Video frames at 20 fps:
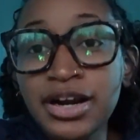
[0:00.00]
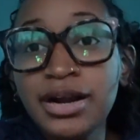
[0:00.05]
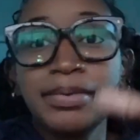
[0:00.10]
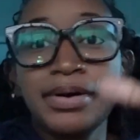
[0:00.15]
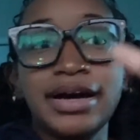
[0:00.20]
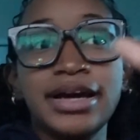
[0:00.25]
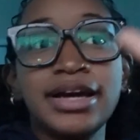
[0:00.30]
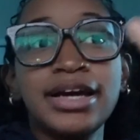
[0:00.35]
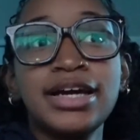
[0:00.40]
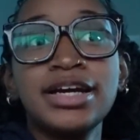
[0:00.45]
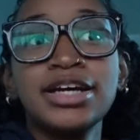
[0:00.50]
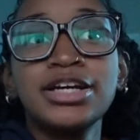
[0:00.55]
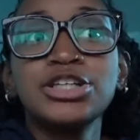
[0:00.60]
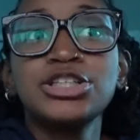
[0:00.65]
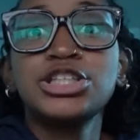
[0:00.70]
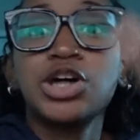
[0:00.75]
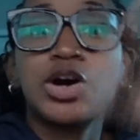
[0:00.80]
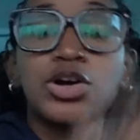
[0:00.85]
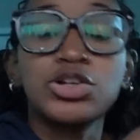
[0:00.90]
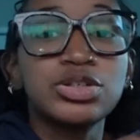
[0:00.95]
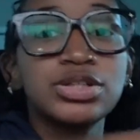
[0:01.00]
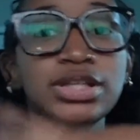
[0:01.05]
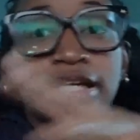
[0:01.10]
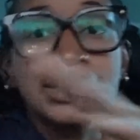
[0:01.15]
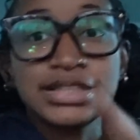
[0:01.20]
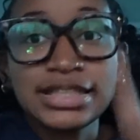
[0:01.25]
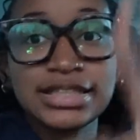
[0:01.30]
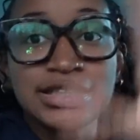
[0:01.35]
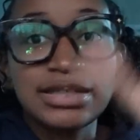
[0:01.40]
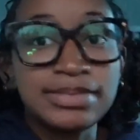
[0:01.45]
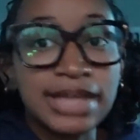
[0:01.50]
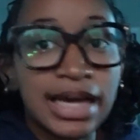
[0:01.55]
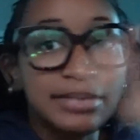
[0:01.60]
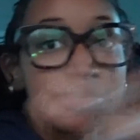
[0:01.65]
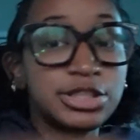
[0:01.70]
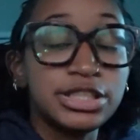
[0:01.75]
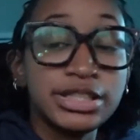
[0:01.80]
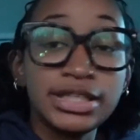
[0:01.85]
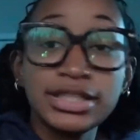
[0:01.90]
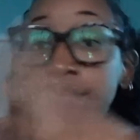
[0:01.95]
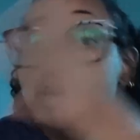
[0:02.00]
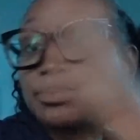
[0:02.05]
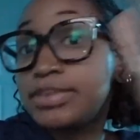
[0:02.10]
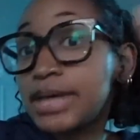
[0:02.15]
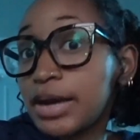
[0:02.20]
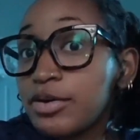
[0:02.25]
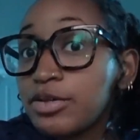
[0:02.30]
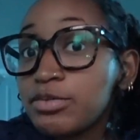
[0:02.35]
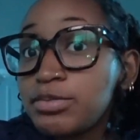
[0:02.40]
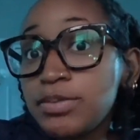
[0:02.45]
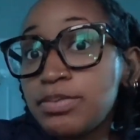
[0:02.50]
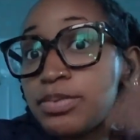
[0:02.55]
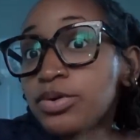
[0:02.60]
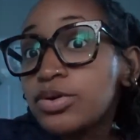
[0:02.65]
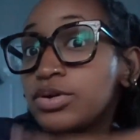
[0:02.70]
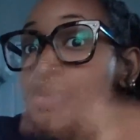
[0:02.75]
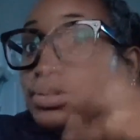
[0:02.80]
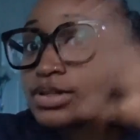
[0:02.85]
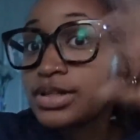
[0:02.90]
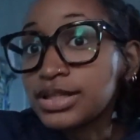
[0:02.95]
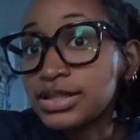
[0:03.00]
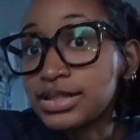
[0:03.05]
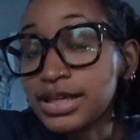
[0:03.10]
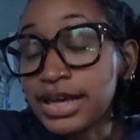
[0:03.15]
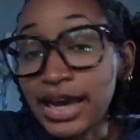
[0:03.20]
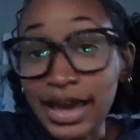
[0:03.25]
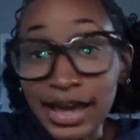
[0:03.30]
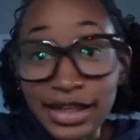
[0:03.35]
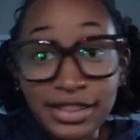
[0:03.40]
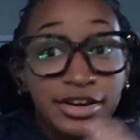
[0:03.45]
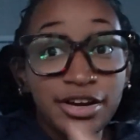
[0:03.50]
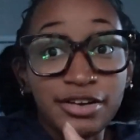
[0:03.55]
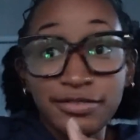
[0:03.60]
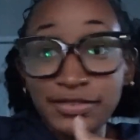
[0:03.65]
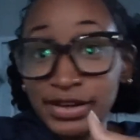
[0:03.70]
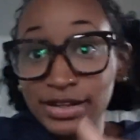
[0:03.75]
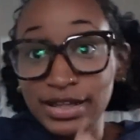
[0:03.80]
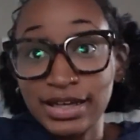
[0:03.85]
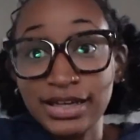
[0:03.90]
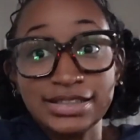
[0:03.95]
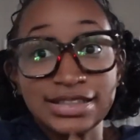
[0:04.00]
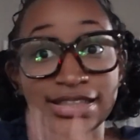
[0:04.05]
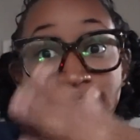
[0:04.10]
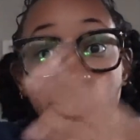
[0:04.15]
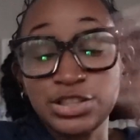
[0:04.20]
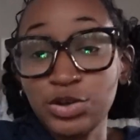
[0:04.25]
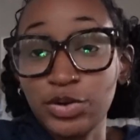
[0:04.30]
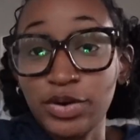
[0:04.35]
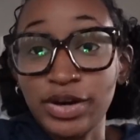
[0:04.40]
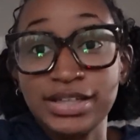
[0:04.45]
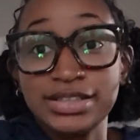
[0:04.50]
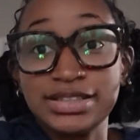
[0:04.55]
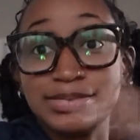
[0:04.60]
but she also thinks that sometimes she can like play with people and their feelings like toys,